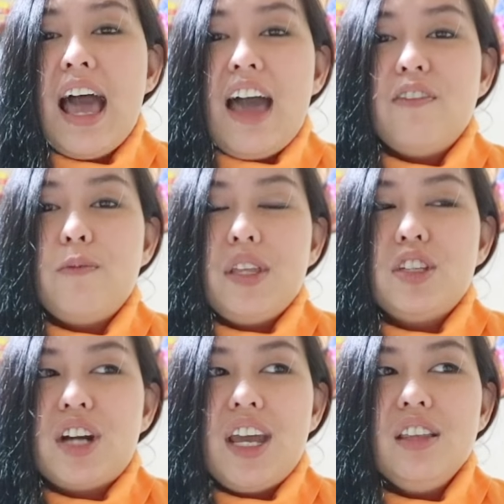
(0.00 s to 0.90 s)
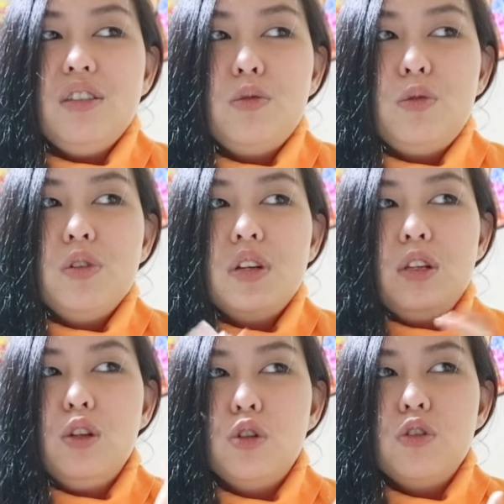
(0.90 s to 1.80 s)
I've been trying to
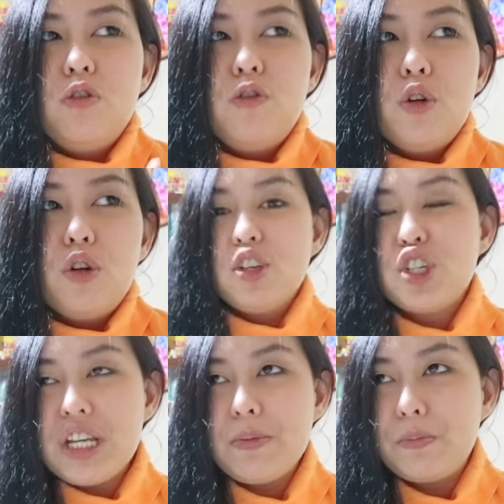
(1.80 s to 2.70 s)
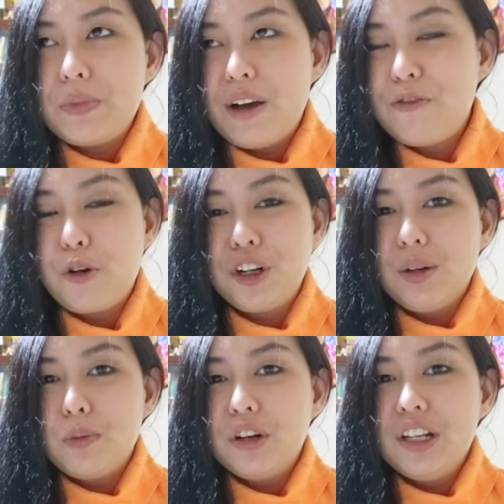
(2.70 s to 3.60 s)
look for cheap,
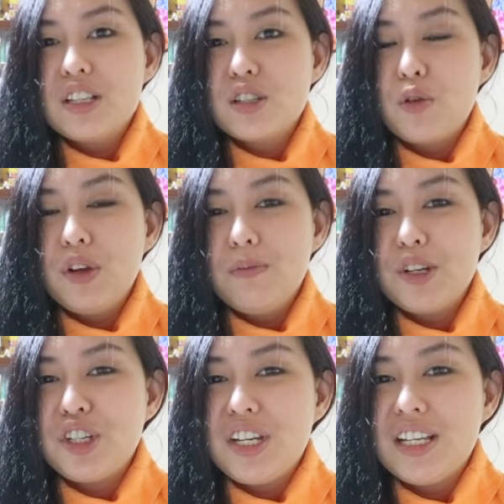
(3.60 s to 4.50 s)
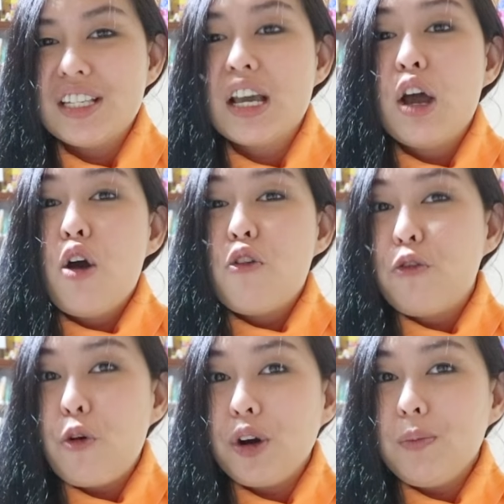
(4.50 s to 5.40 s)
affordable sewing machines
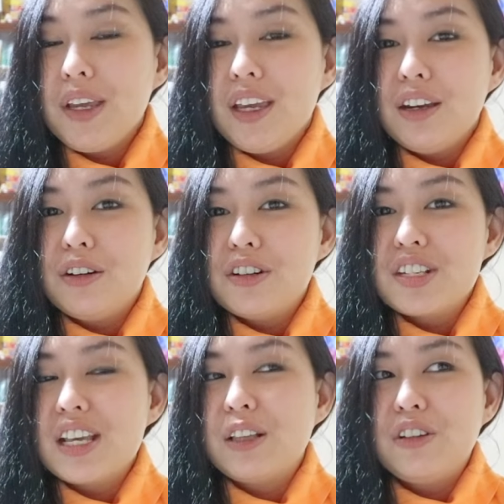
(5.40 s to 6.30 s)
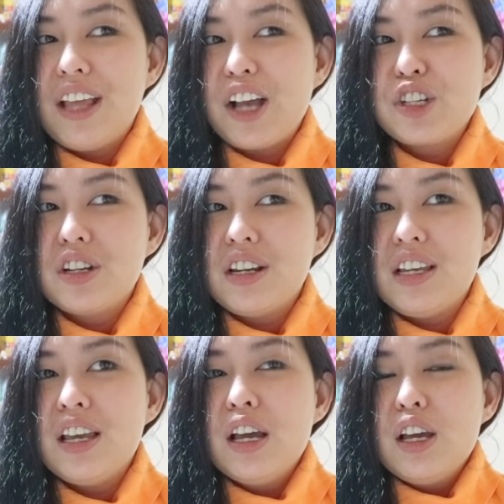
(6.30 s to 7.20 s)
for beginners that could
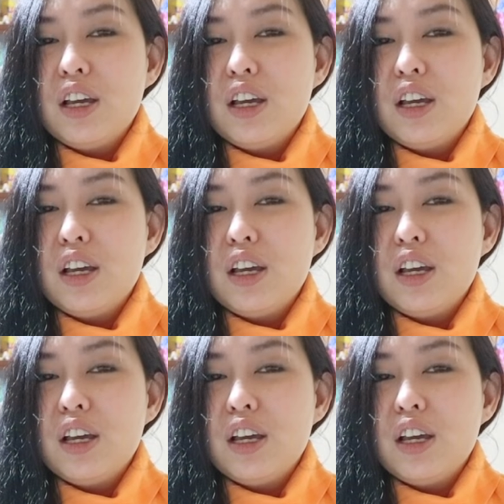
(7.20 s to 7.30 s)
actually